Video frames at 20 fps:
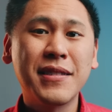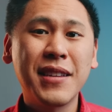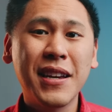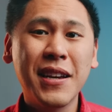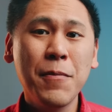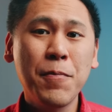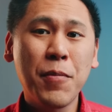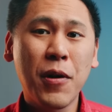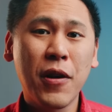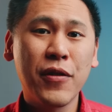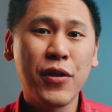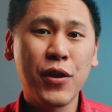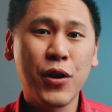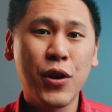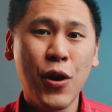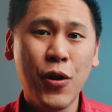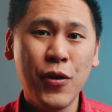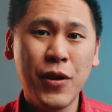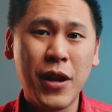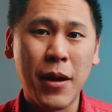second part of the
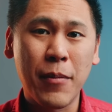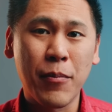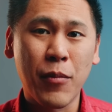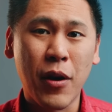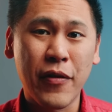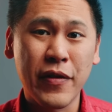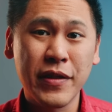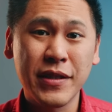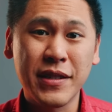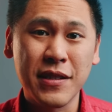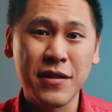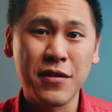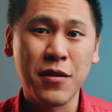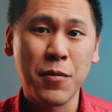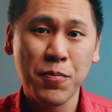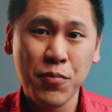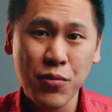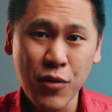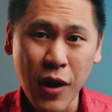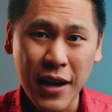code name references the
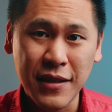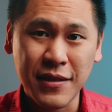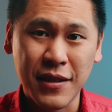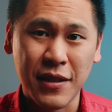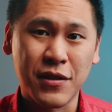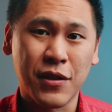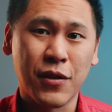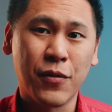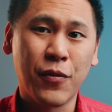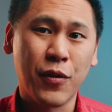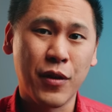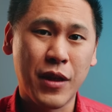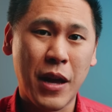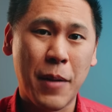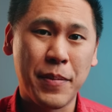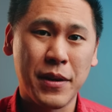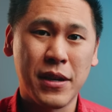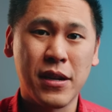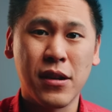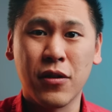processor for
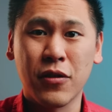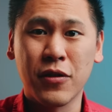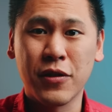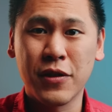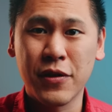that particular